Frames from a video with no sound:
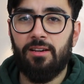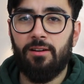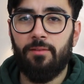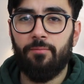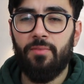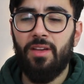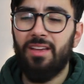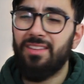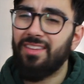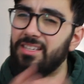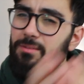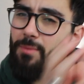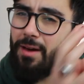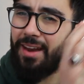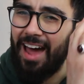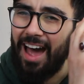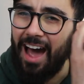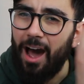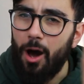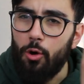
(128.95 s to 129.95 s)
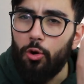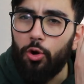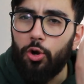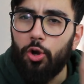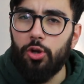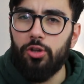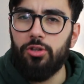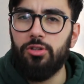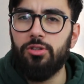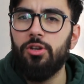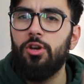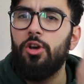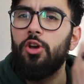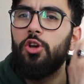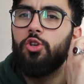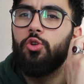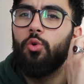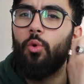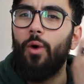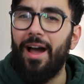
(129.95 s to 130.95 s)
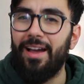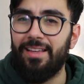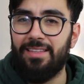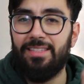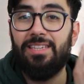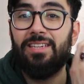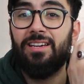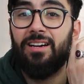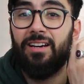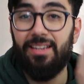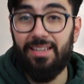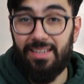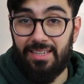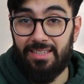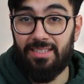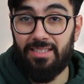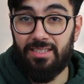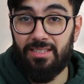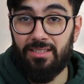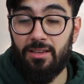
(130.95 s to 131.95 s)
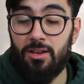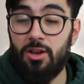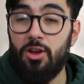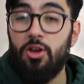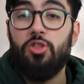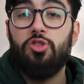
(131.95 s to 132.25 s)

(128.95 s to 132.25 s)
It doesn't matter how good your idea is,